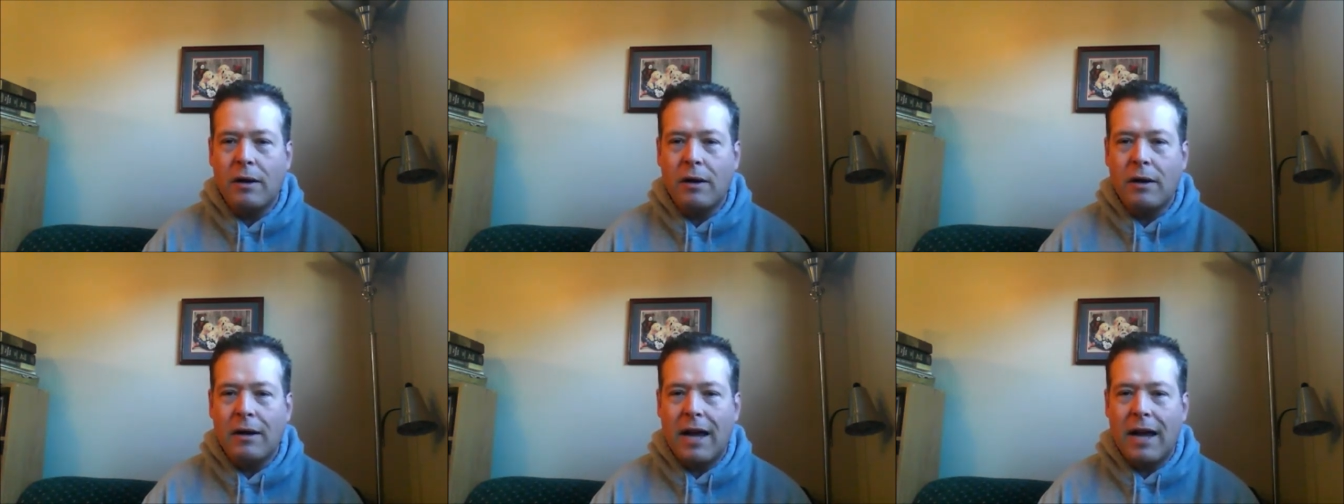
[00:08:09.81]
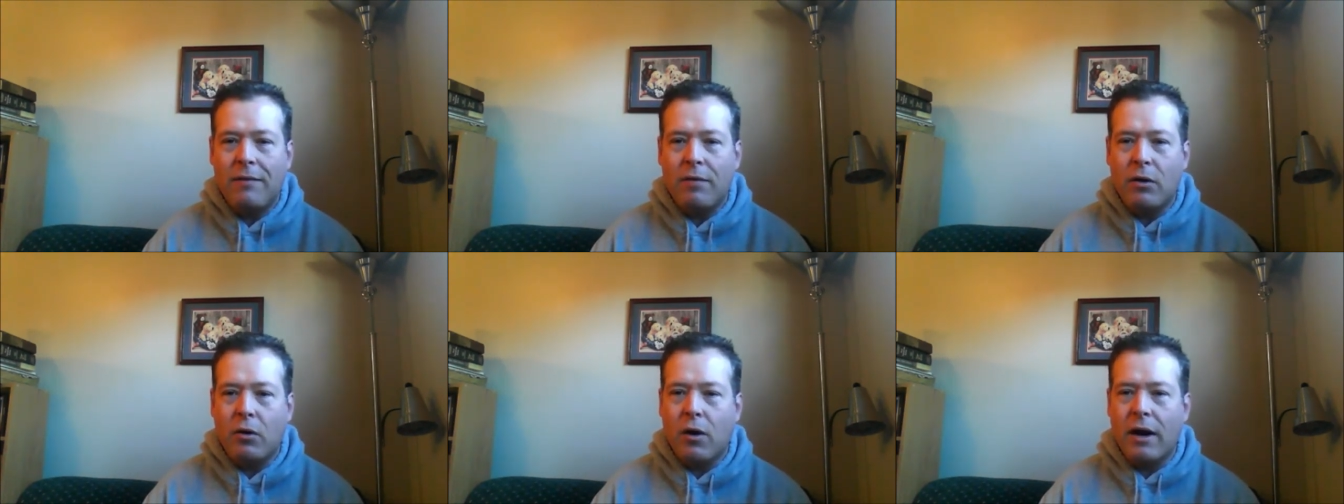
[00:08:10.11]
Have
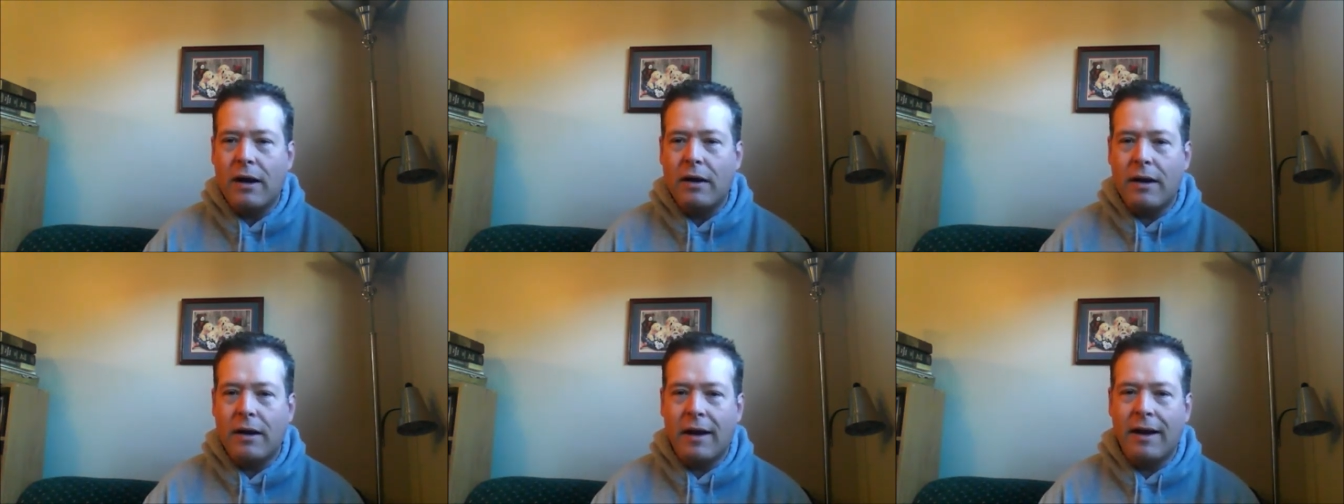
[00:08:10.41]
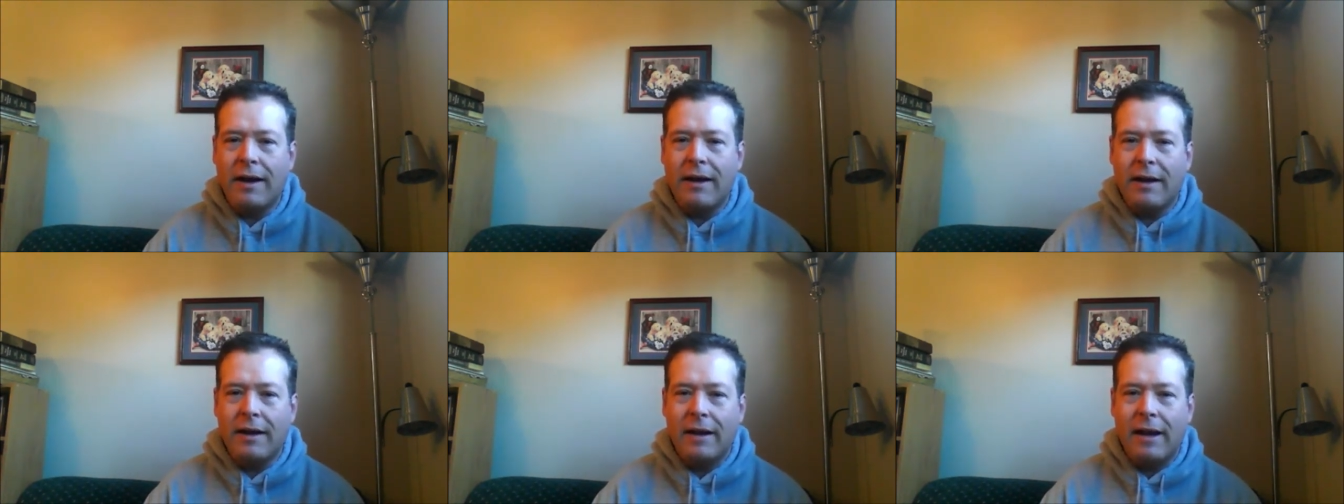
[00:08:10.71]
a great
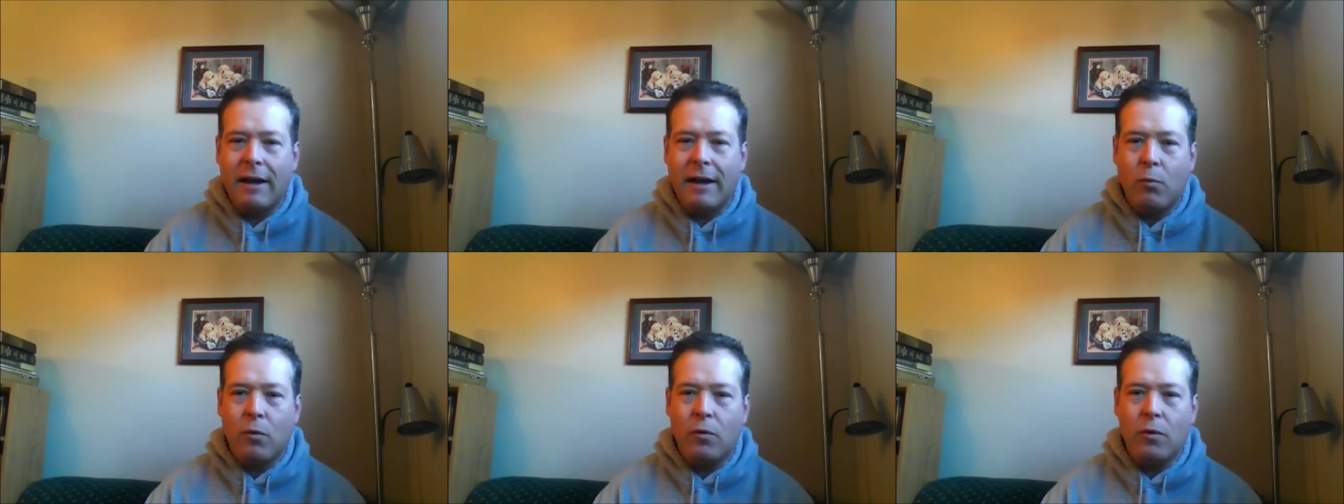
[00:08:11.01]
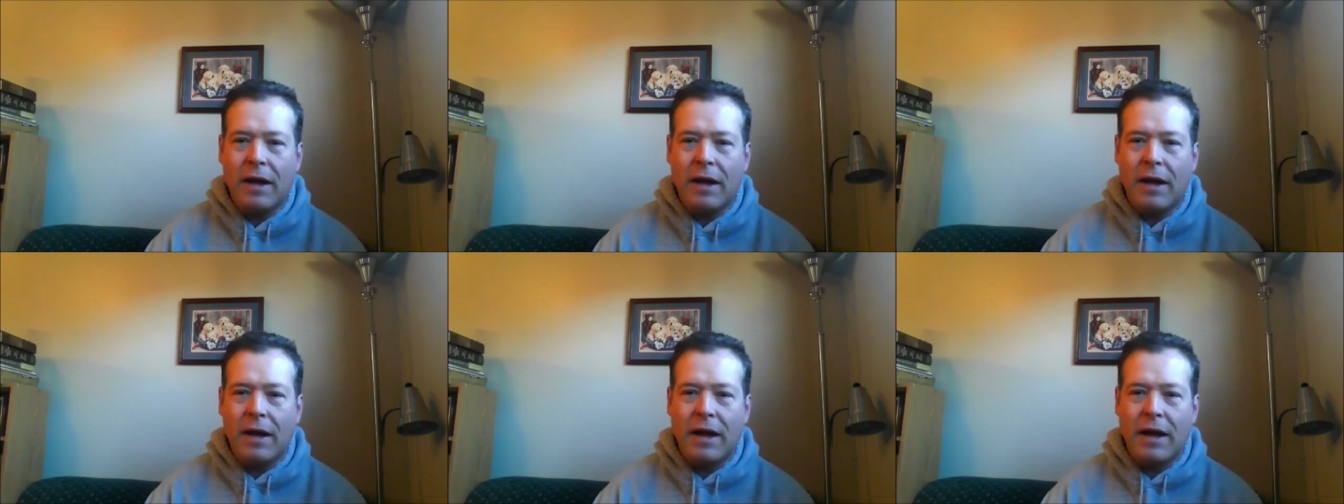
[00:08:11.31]
day, and
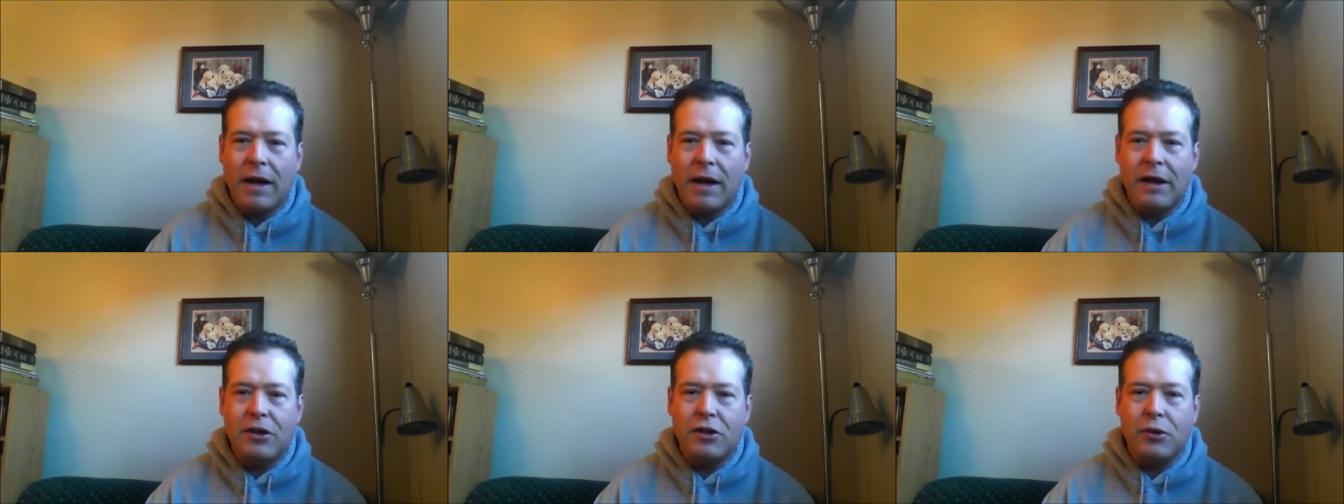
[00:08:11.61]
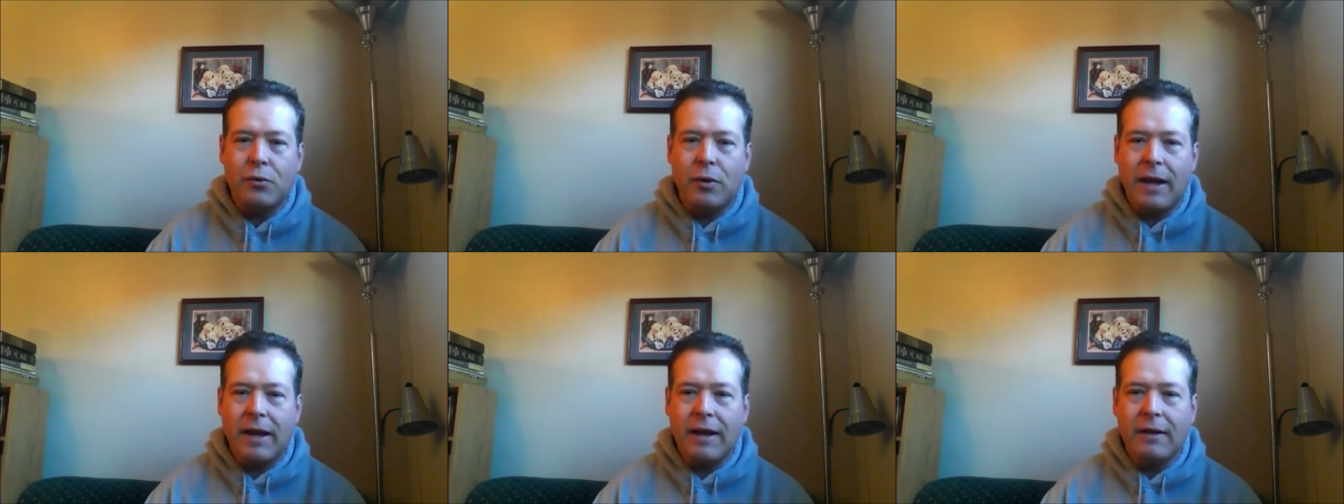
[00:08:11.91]
we'll catch
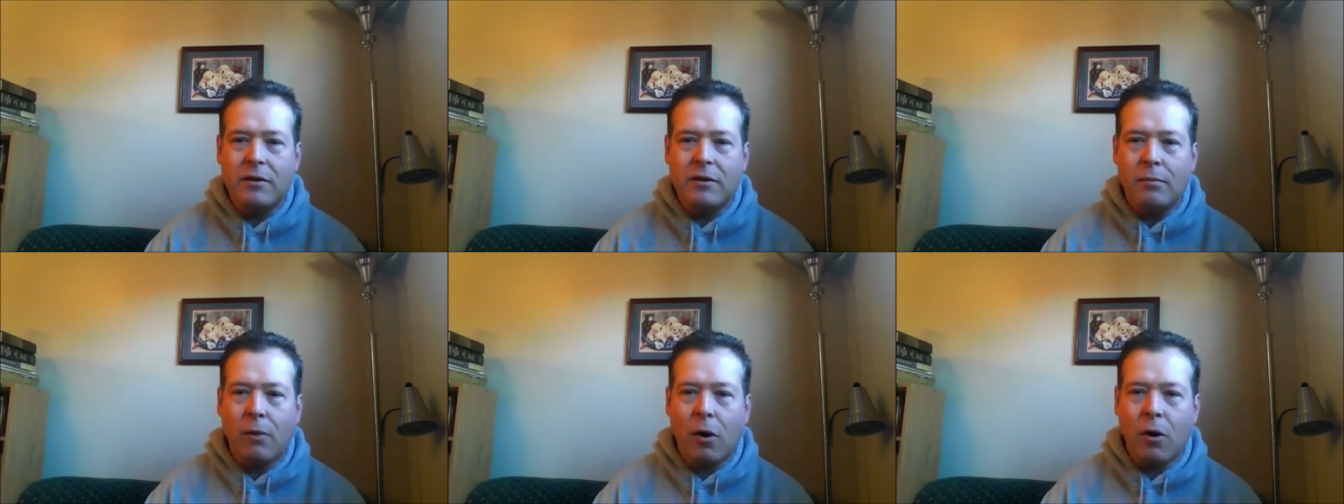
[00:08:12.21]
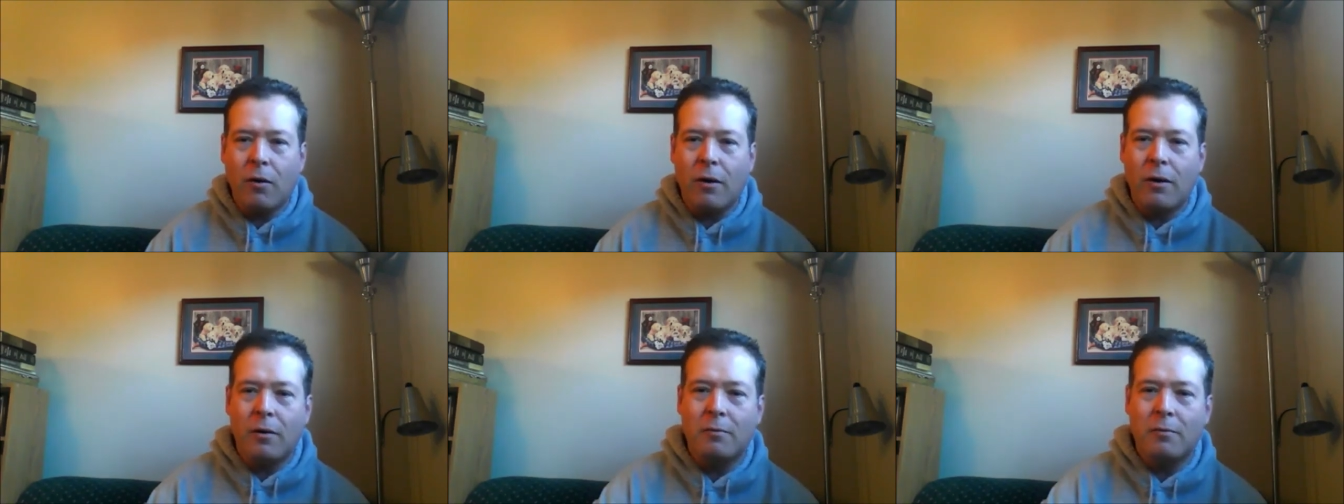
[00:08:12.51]
you again
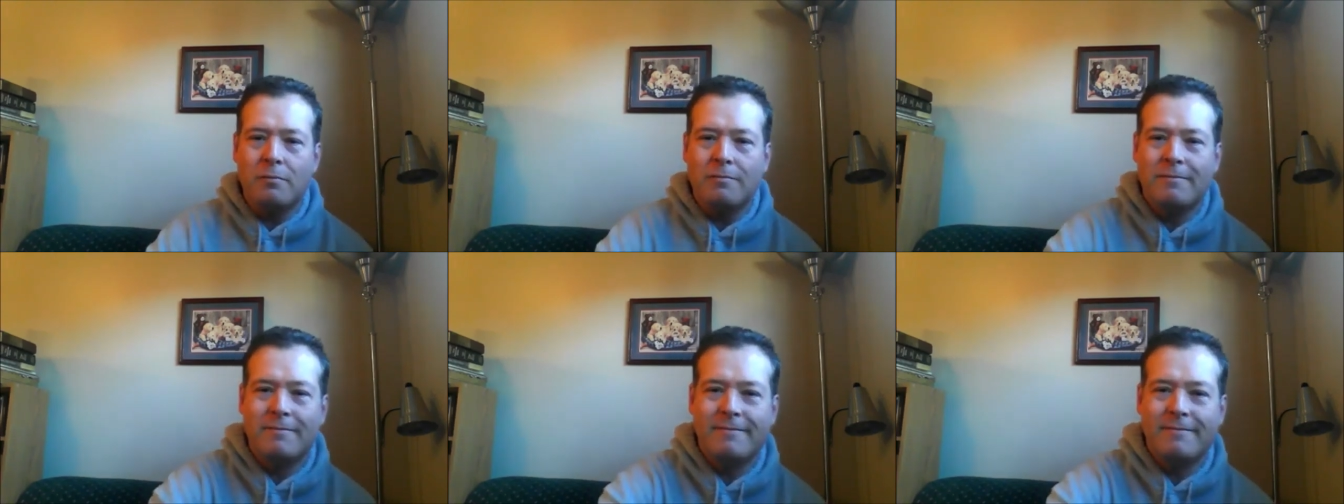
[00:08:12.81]
tomorrow.